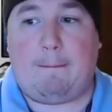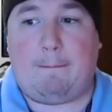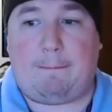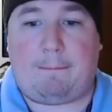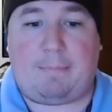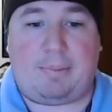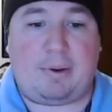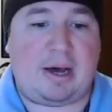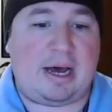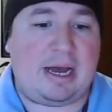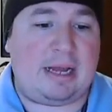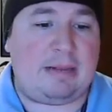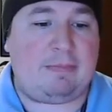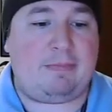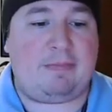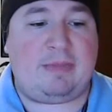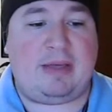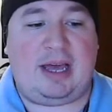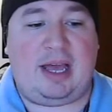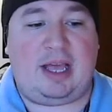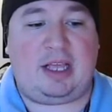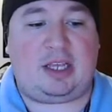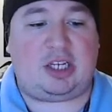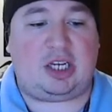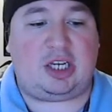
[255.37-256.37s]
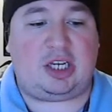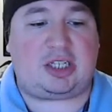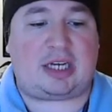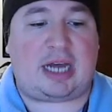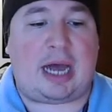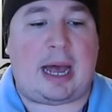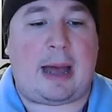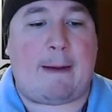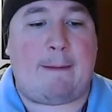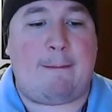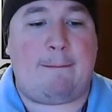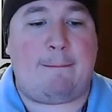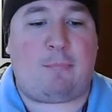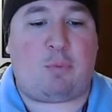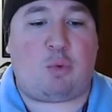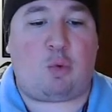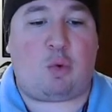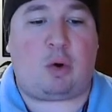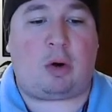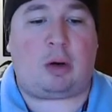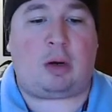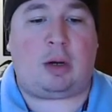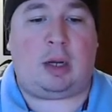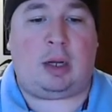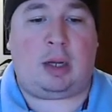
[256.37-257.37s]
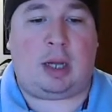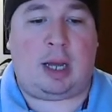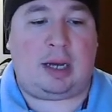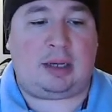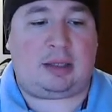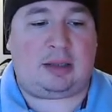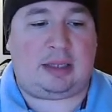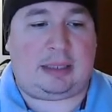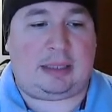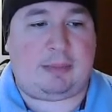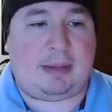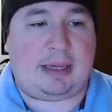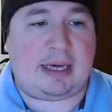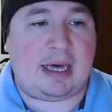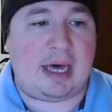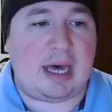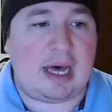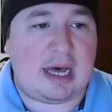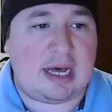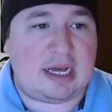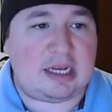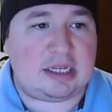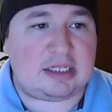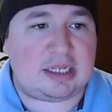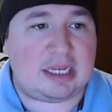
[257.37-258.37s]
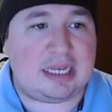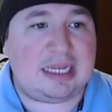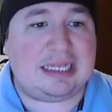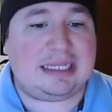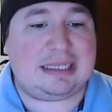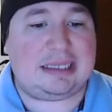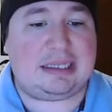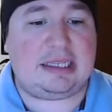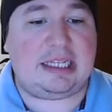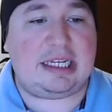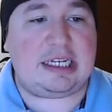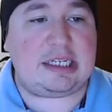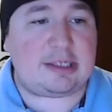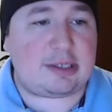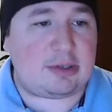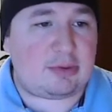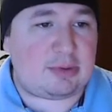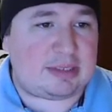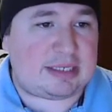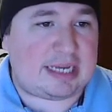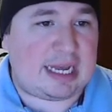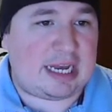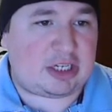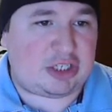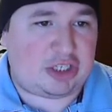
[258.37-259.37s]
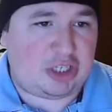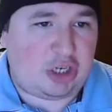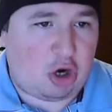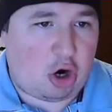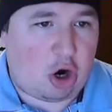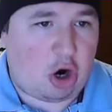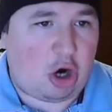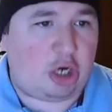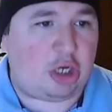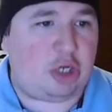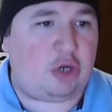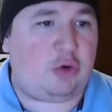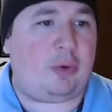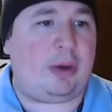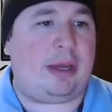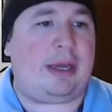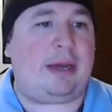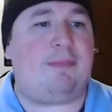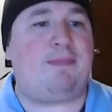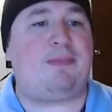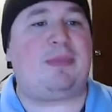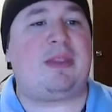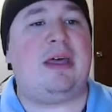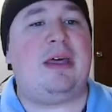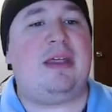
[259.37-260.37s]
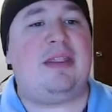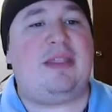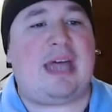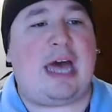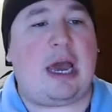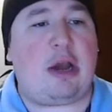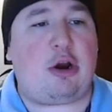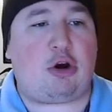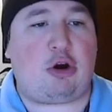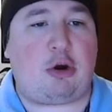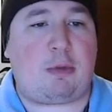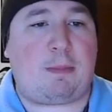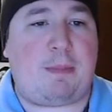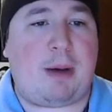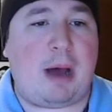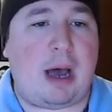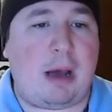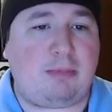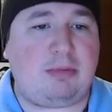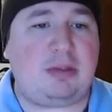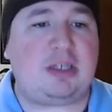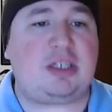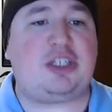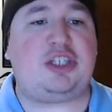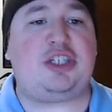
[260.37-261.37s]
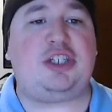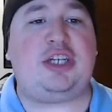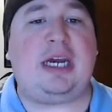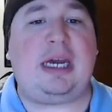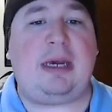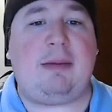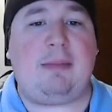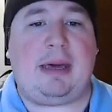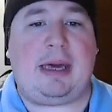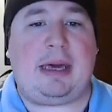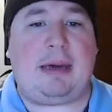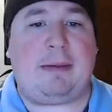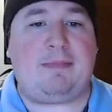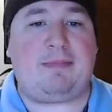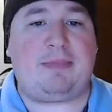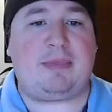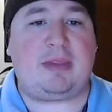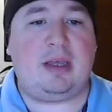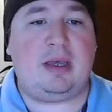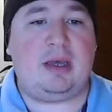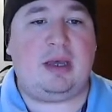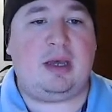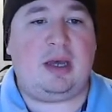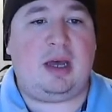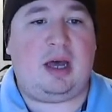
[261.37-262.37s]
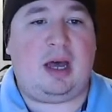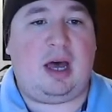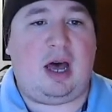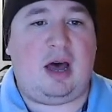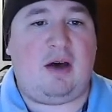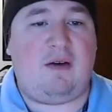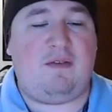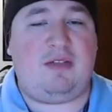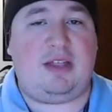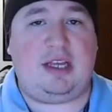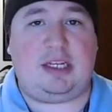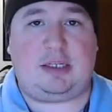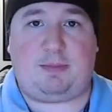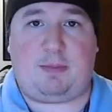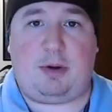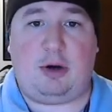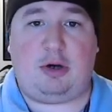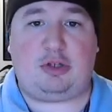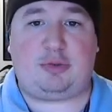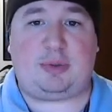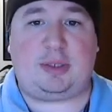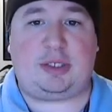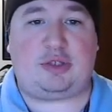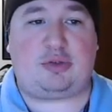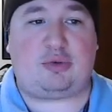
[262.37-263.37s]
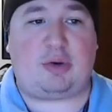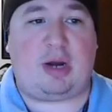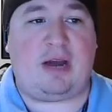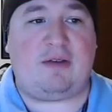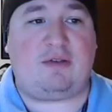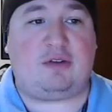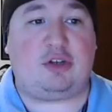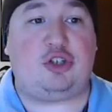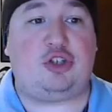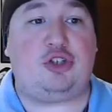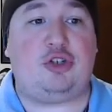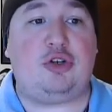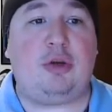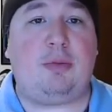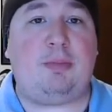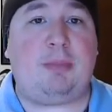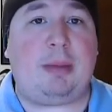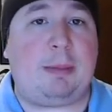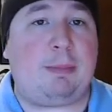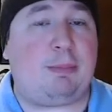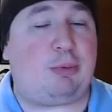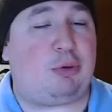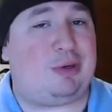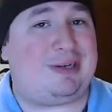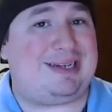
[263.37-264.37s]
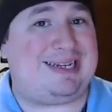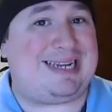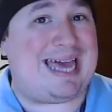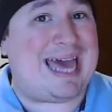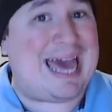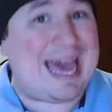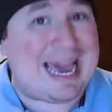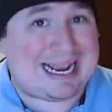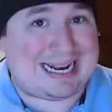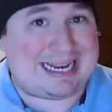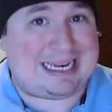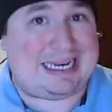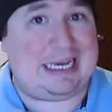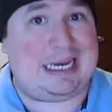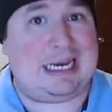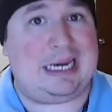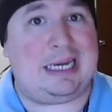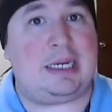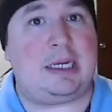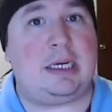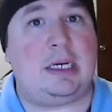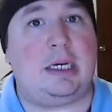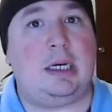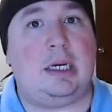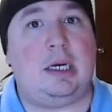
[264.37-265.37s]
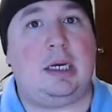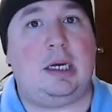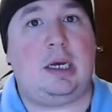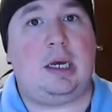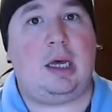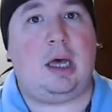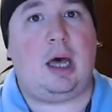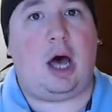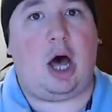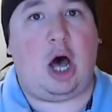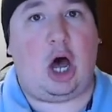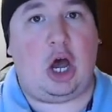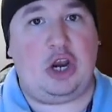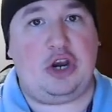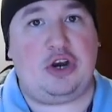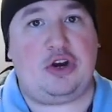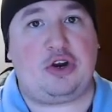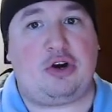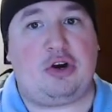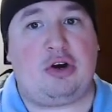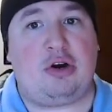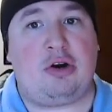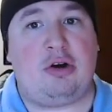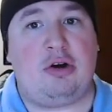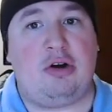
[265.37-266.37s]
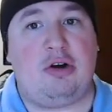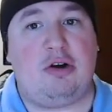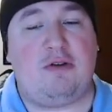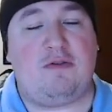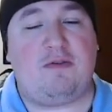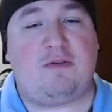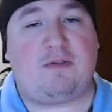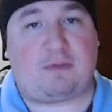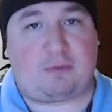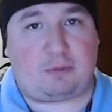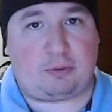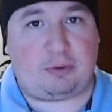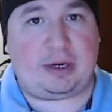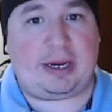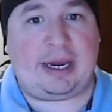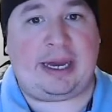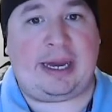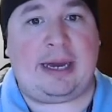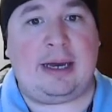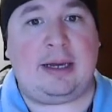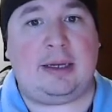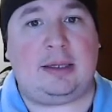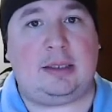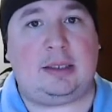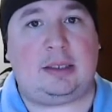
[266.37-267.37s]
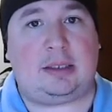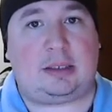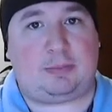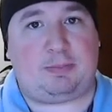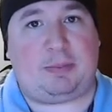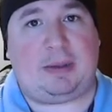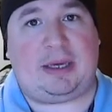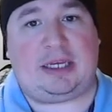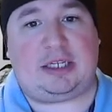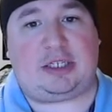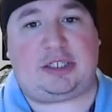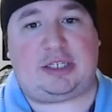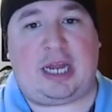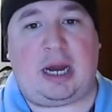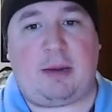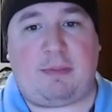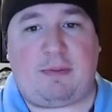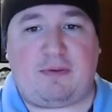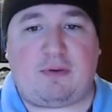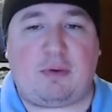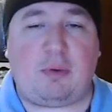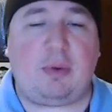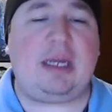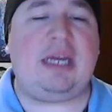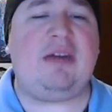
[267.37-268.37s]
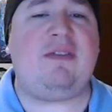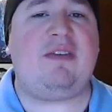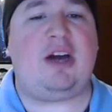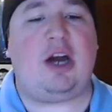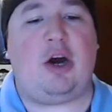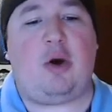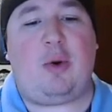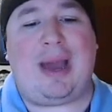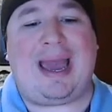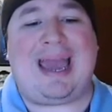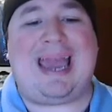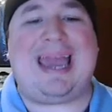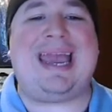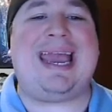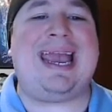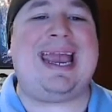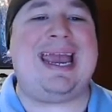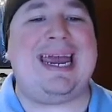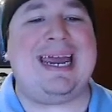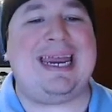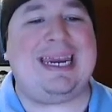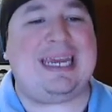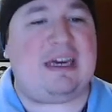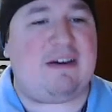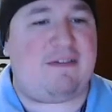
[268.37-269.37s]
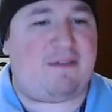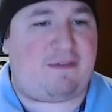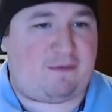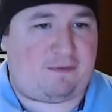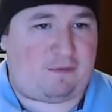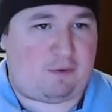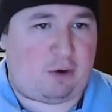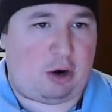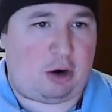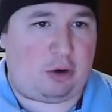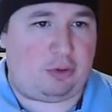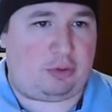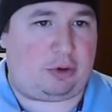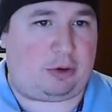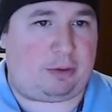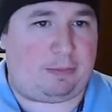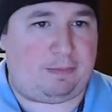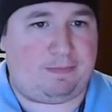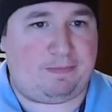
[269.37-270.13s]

But it just got more ugly because Lizzo was actually arguing that her public shaming of this Postmates driver should be protected under free speech. Now, before we even go any farther,